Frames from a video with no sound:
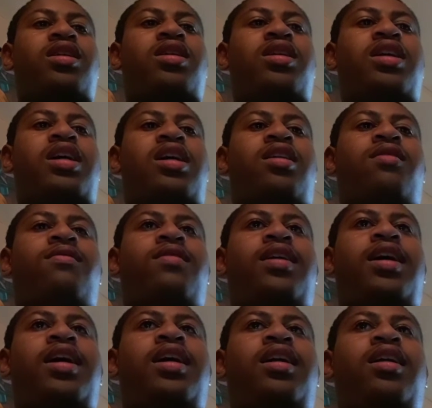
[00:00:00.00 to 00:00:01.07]
Now, what
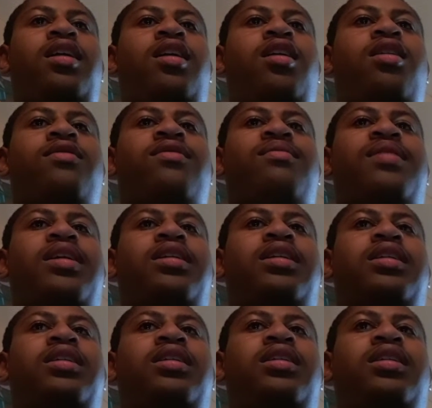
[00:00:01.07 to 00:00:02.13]
I love about
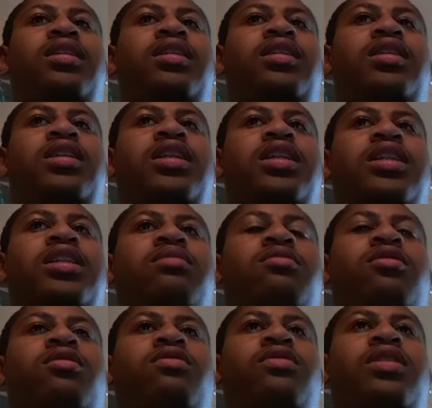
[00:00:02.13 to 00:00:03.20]
this
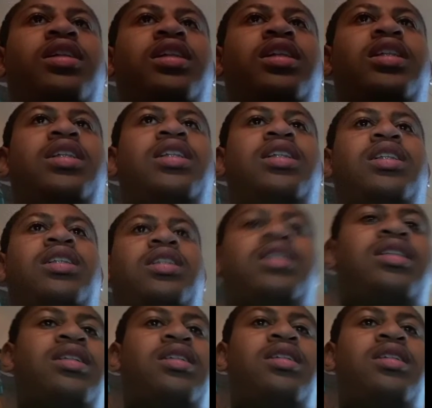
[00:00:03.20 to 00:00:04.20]
movie is